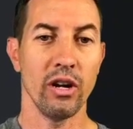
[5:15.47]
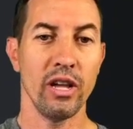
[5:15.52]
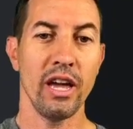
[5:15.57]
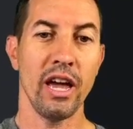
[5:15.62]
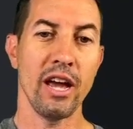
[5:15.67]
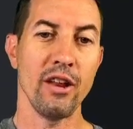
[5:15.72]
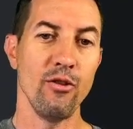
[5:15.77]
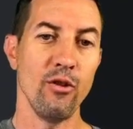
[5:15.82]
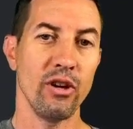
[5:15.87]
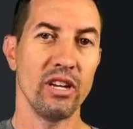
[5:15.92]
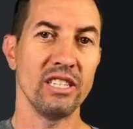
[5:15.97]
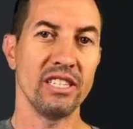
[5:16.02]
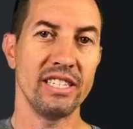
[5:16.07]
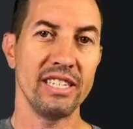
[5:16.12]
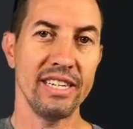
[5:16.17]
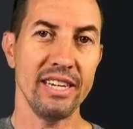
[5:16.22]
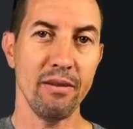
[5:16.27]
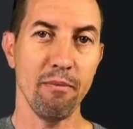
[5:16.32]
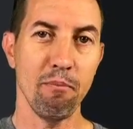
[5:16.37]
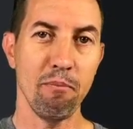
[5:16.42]
And you can
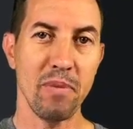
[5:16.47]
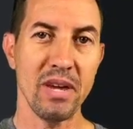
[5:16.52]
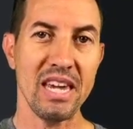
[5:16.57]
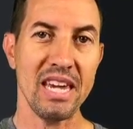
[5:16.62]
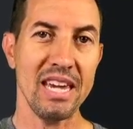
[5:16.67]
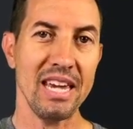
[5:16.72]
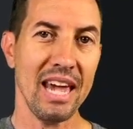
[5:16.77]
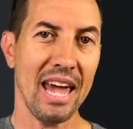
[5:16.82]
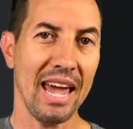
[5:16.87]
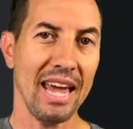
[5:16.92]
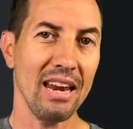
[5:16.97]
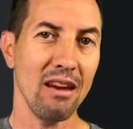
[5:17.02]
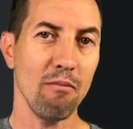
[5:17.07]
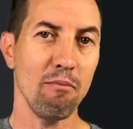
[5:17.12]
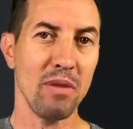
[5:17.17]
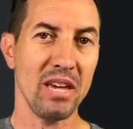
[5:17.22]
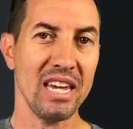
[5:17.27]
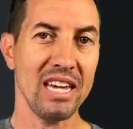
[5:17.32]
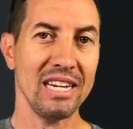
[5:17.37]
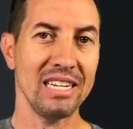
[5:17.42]
see
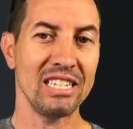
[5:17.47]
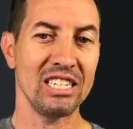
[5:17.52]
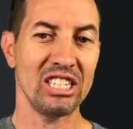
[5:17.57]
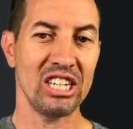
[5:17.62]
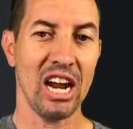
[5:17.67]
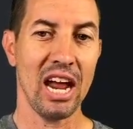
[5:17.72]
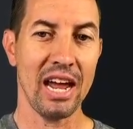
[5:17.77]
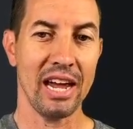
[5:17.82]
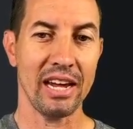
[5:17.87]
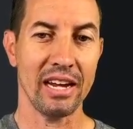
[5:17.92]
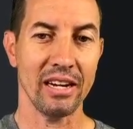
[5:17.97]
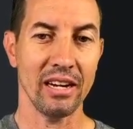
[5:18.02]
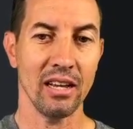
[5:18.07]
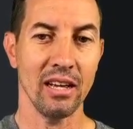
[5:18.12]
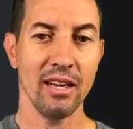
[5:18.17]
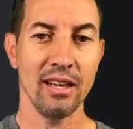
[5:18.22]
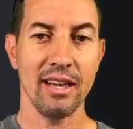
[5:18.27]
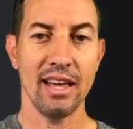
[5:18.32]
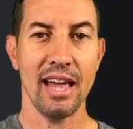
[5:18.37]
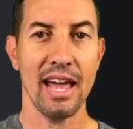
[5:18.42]
BNB Chain
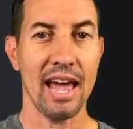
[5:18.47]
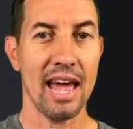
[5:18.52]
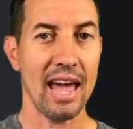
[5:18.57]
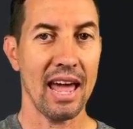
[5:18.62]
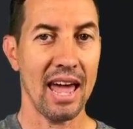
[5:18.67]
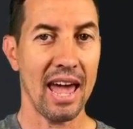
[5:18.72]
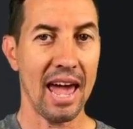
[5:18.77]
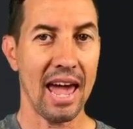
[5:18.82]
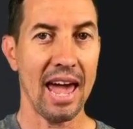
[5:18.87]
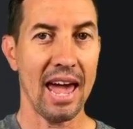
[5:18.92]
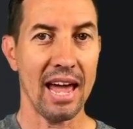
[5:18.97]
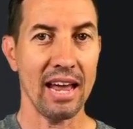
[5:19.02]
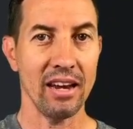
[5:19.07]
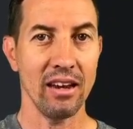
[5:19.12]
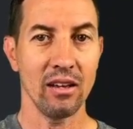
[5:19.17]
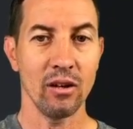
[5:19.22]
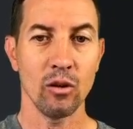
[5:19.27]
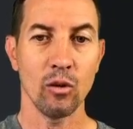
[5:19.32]
Add.